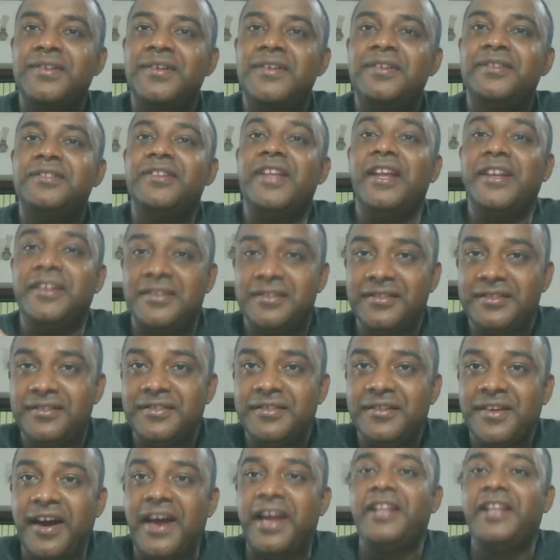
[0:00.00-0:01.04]
Then
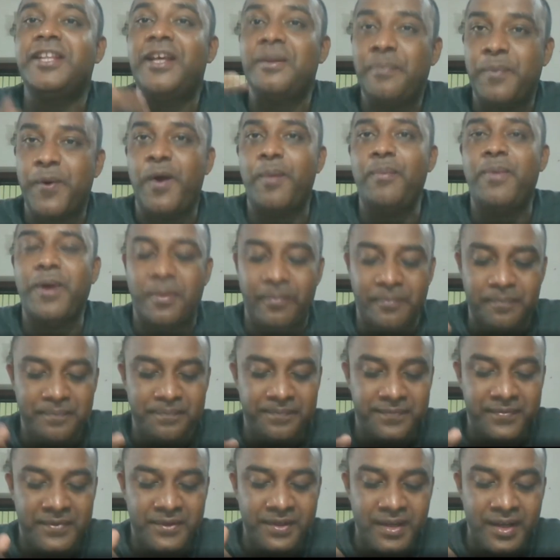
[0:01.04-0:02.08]
another problem.
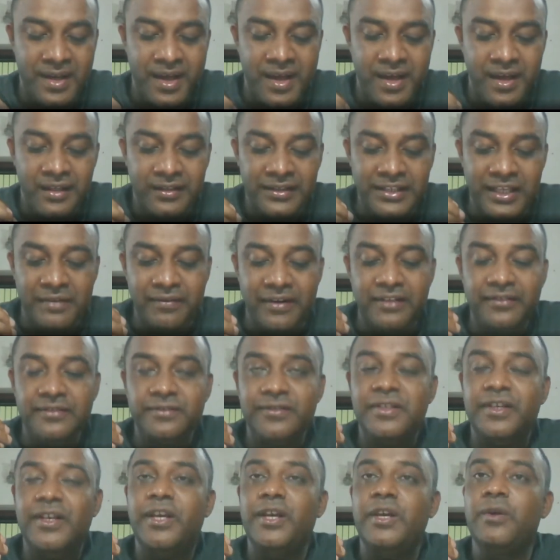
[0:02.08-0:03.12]
there was
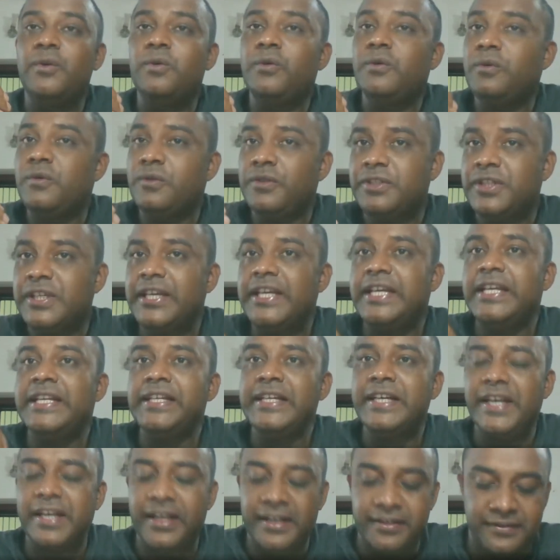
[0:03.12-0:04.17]
huge
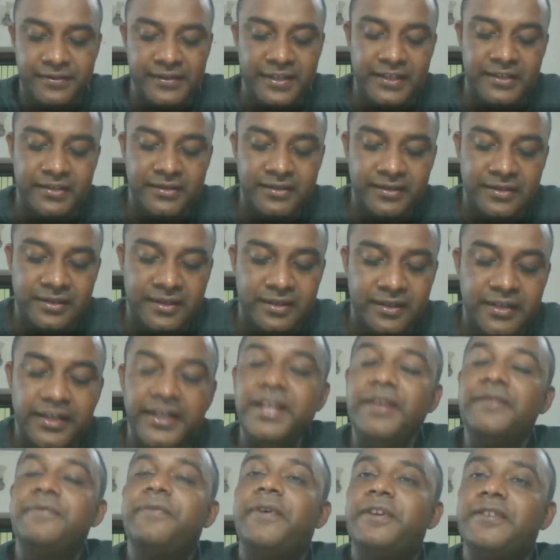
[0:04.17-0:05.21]
increase in
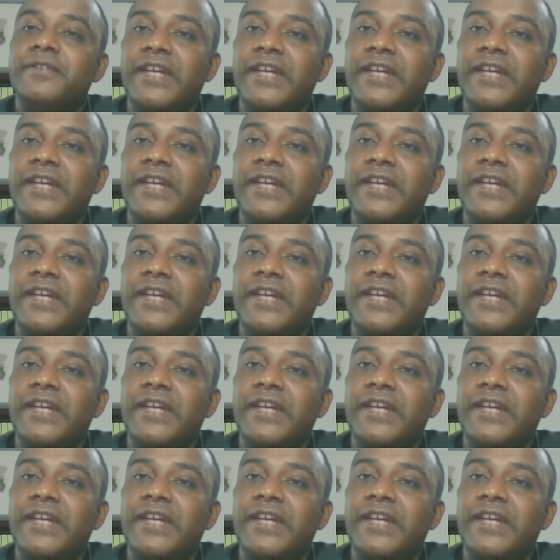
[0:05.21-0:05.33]
defense